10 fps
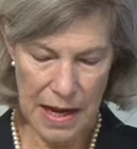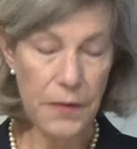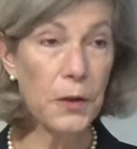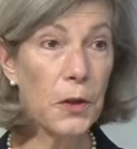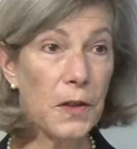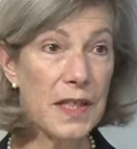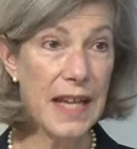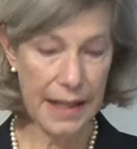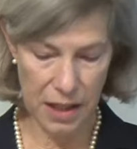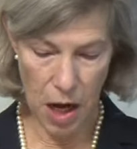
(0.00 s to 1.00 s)
In the current
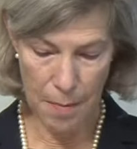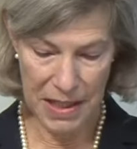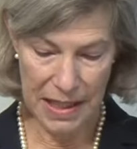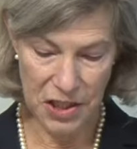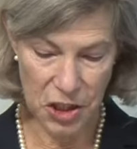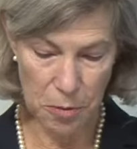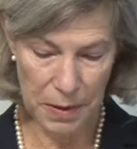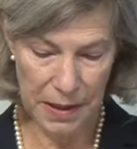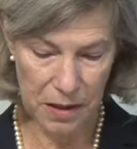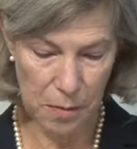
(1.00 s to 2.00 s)
economic and
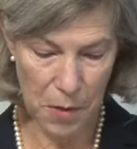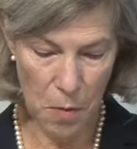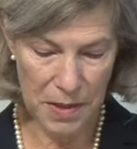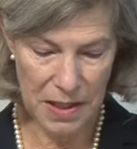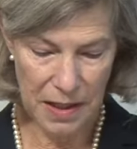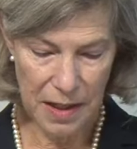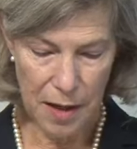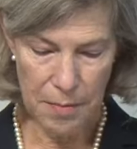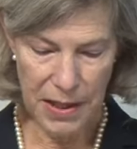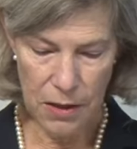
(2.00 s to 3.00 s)
geopolitical moment,
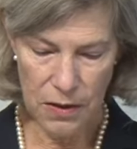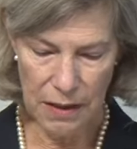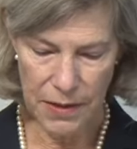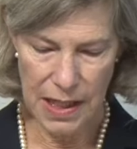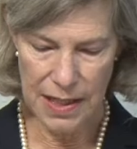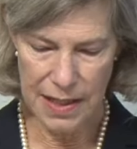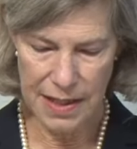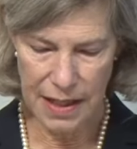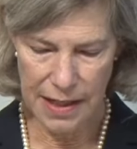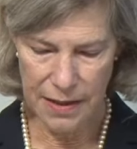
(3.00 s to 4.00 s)
Pierre-Olivier's
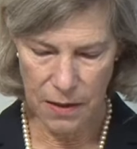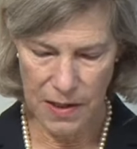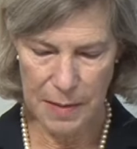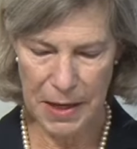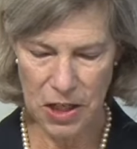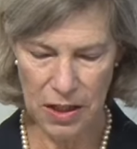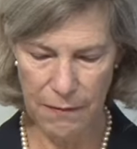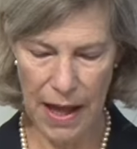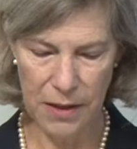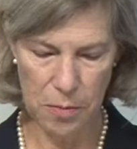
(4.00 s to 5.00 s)
insights are especially
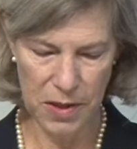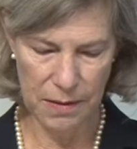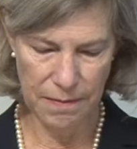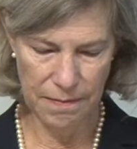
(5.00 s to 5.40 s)
valuable.